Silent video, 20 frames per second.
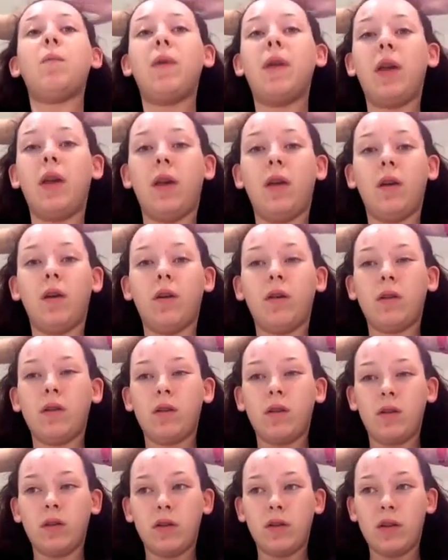being
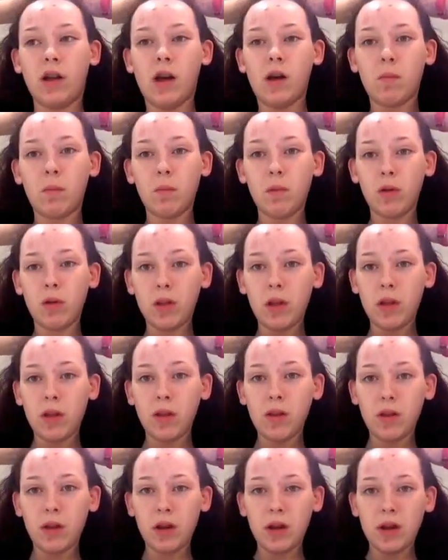damp on the other
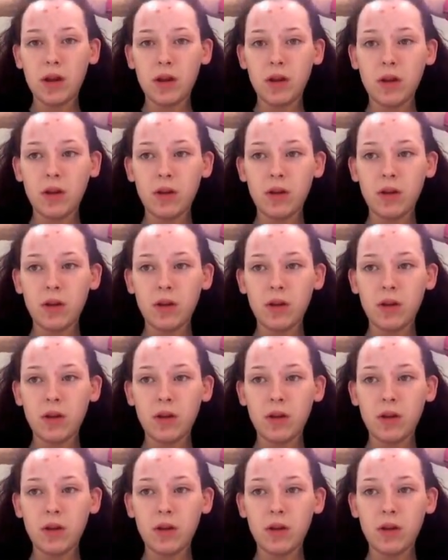side.